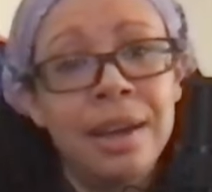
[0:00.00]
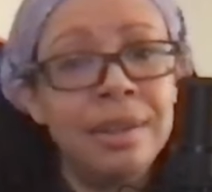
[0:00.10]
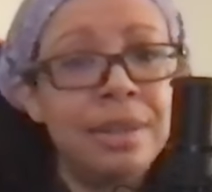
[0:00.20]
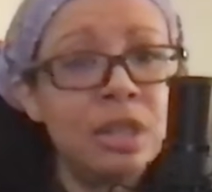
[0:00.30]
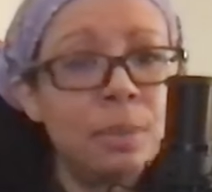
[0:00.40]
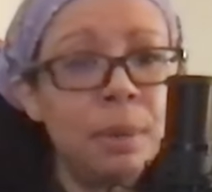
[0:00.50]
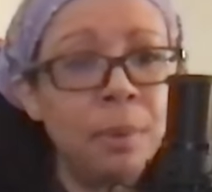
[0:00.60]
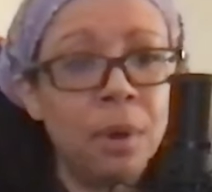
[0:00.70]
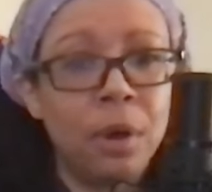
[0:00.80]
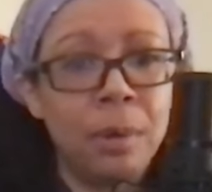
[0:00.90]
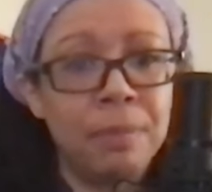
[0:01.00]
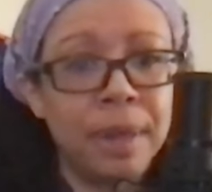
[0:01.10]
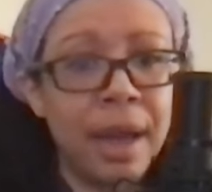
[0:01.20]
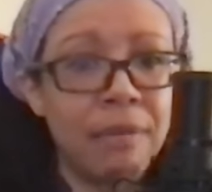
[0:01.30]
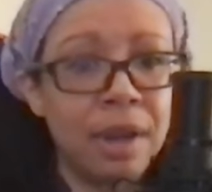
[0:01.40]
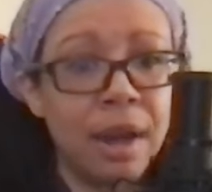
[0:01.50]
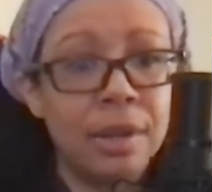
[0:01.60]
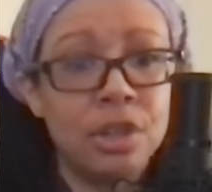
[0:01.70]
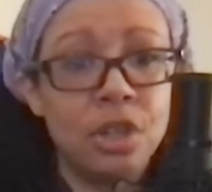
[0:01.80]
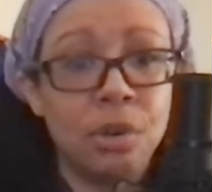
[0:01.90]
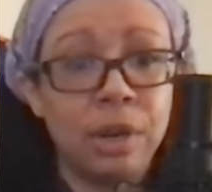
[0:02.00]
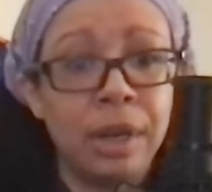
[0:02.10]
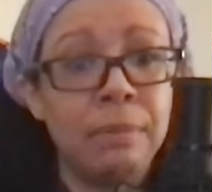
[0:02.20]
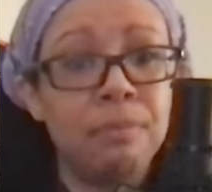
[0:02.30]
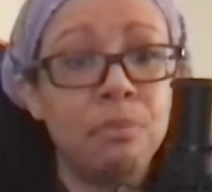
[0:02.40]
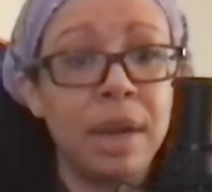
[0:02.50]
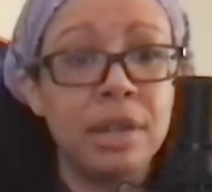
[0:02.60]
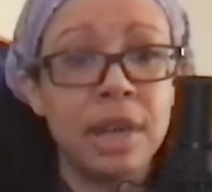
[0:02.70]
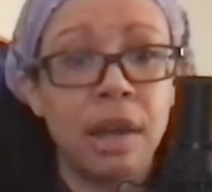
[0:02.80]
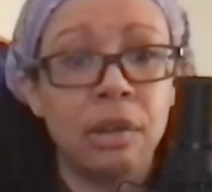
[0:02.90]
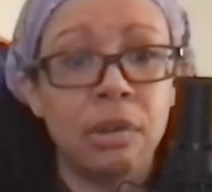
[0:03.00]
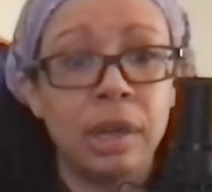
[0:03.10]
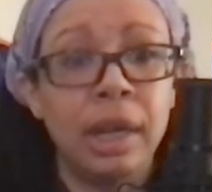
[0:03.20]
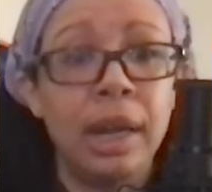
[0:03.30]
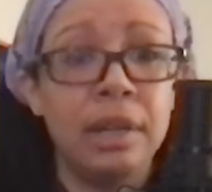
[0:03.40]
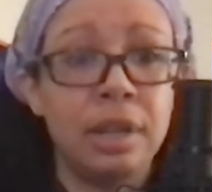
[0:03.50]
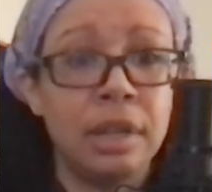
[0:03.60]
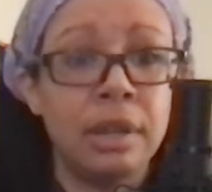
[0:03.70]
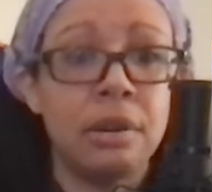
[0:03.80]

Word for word: These people have a college degree, make salary, and think they are